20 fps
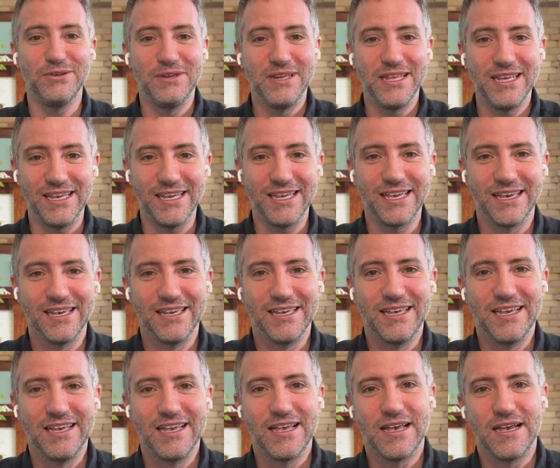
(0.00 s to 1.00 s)
unique
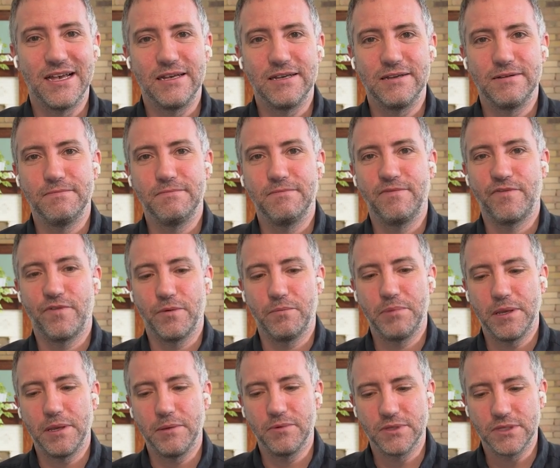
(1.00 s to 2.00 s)
um, for
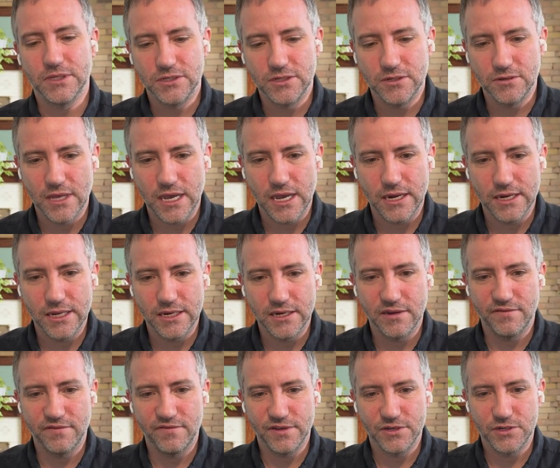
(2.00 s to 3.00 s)
people to do that
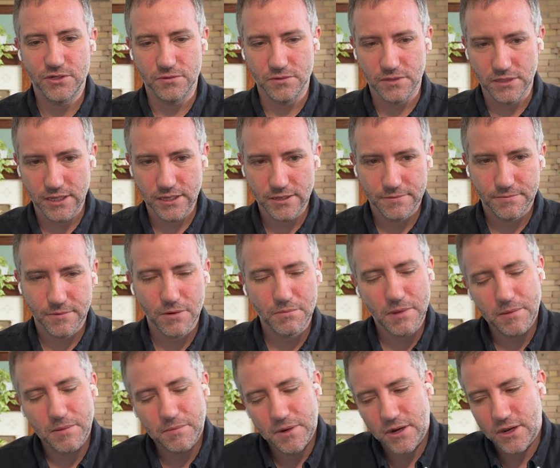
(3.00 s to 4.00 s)
individually, or
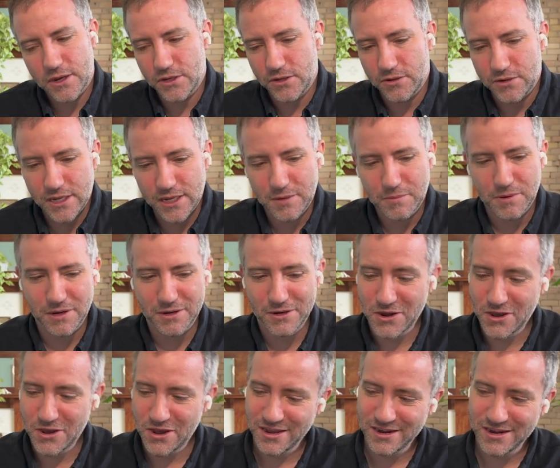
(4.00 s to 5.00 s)
maybe not unique, but
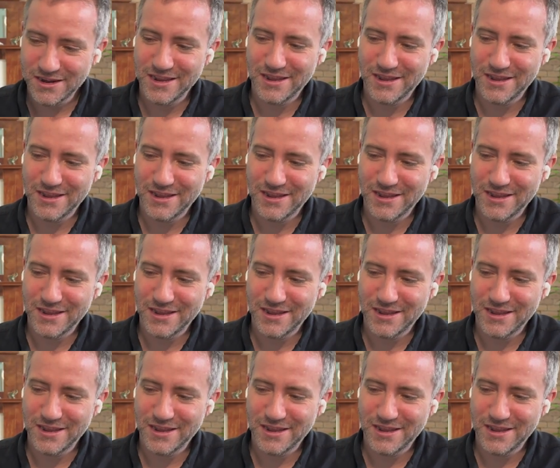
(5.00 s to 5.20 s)
not